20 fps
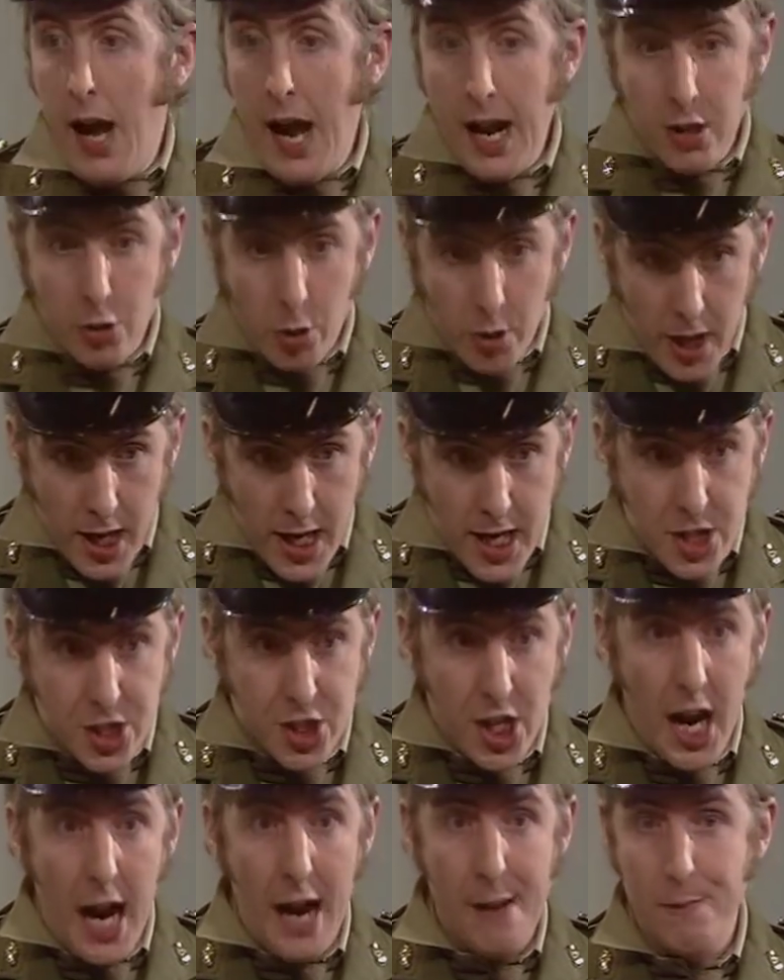And grenades, sir,
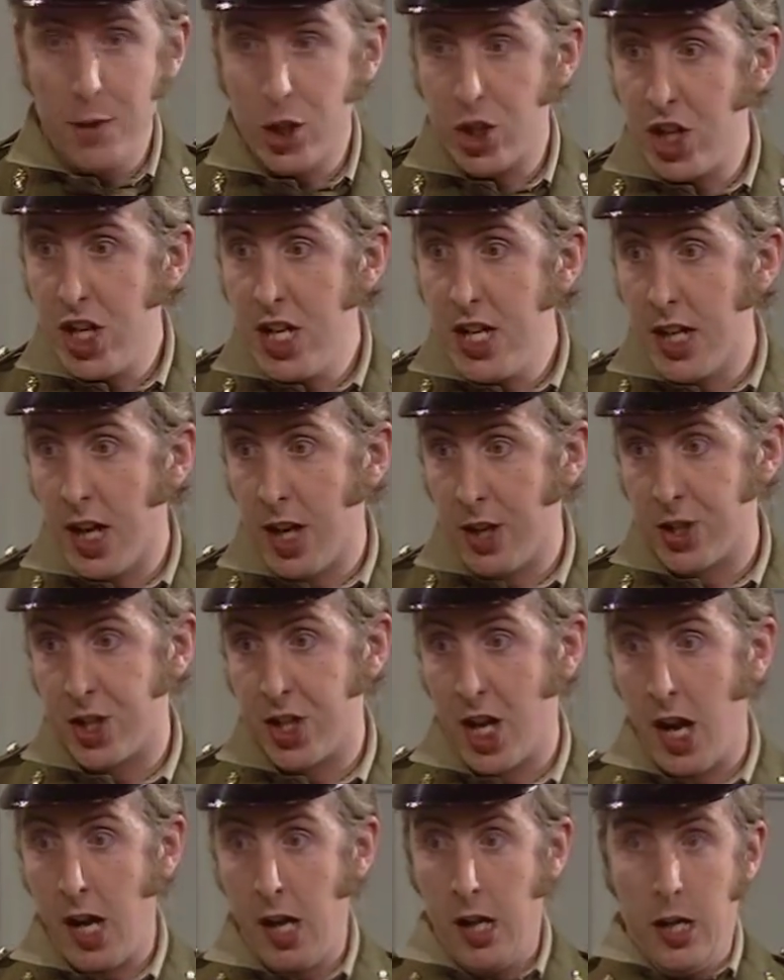and machine guns,
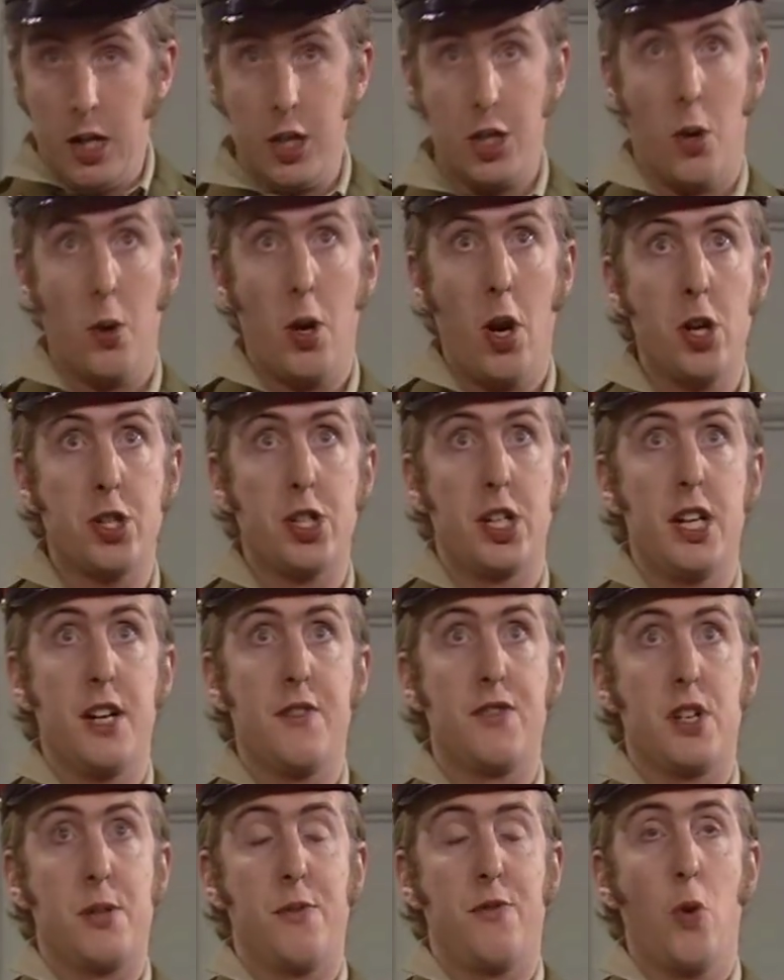sir. So I'd like to leave,
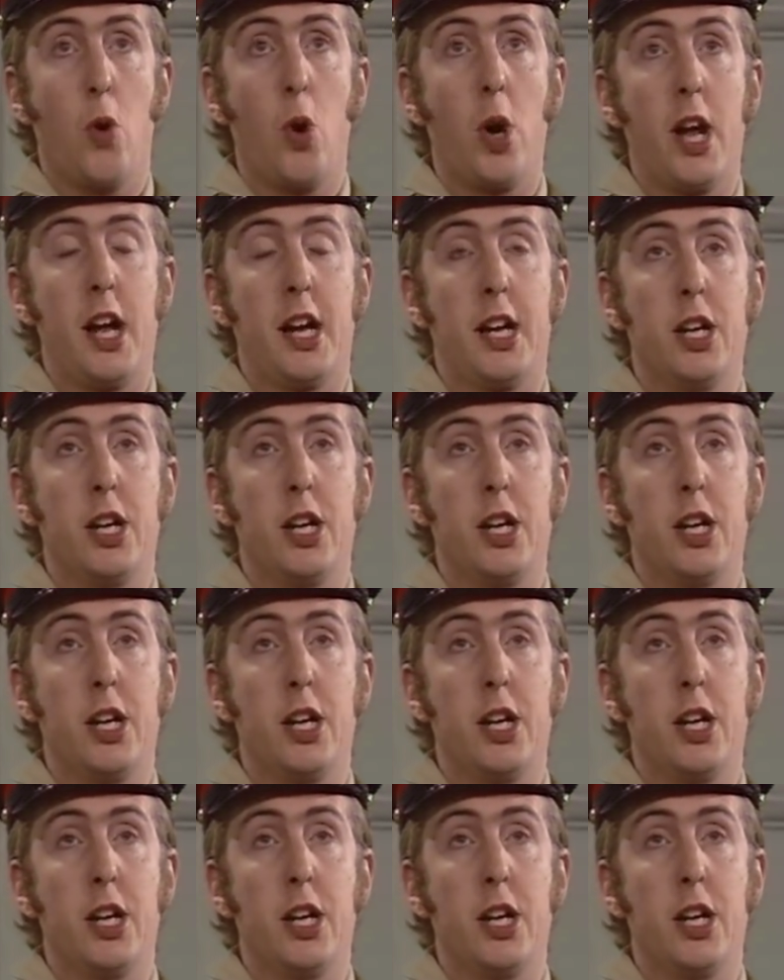sir, before I get